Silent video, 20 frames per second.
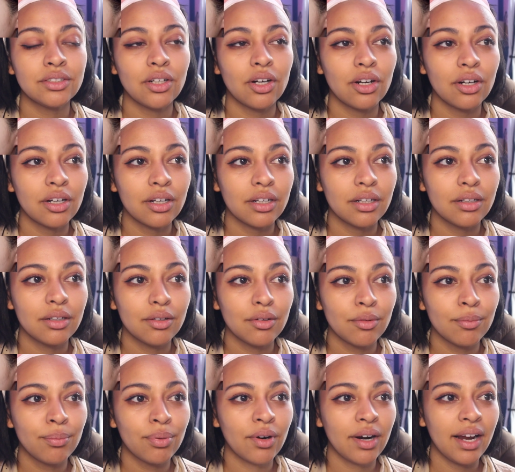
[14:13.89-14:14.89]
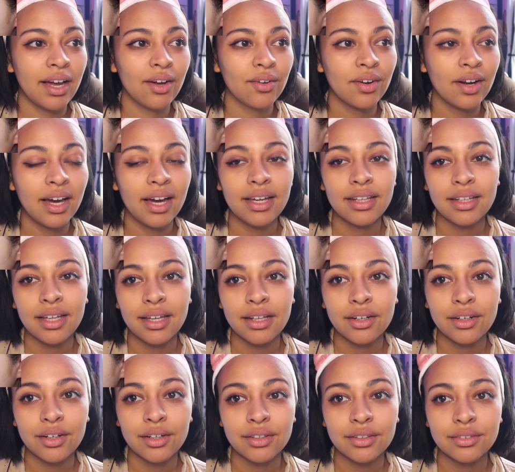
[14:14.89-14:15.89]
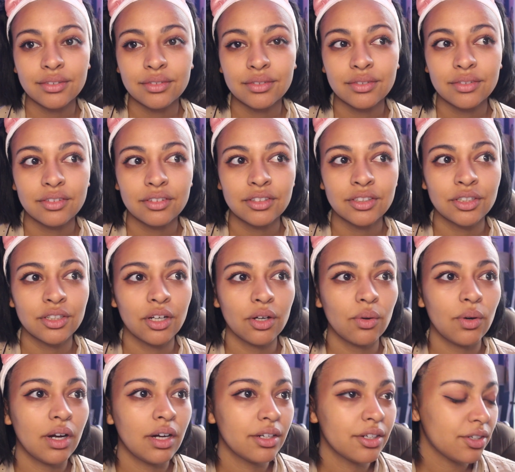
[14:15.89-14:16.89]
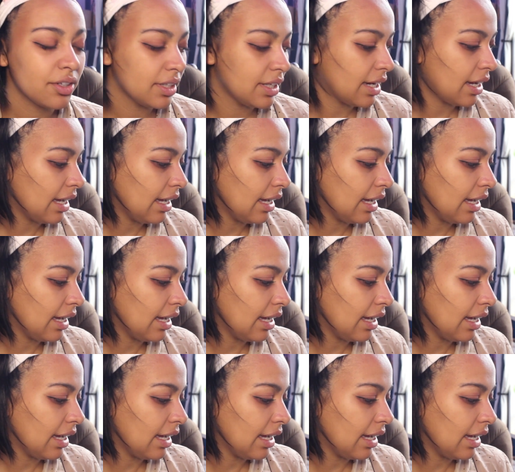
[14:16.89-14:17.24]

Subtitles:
dark brown eyeliner to go under the